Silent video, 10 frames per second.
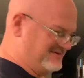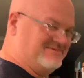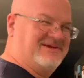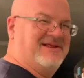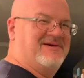
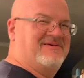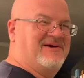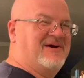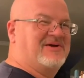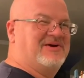you know,
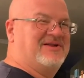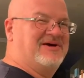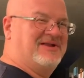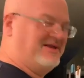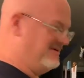our good
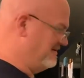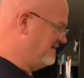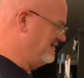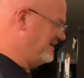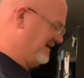honey.
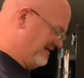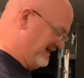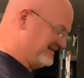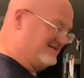This